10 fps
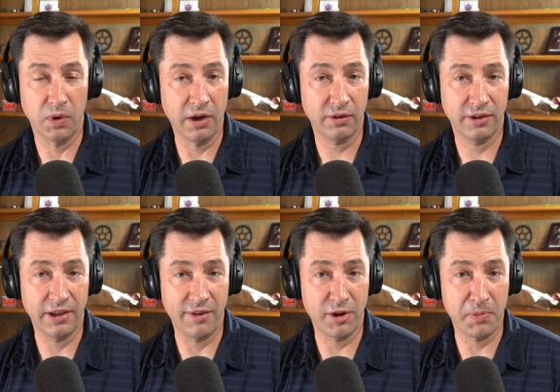Well,
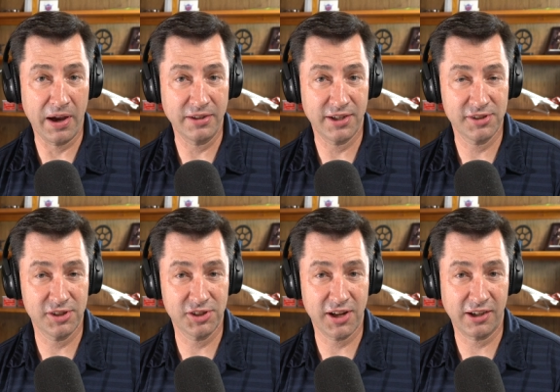have you bought
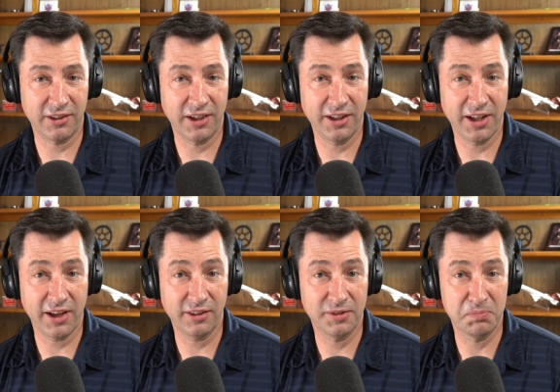Tesla stock lately,
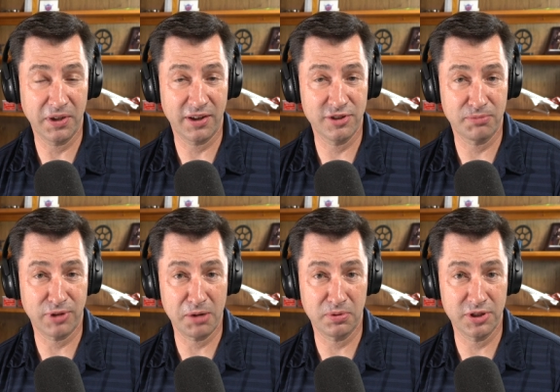Dan? Because you
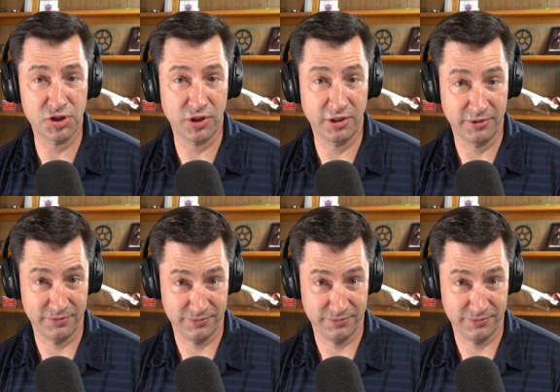probably should.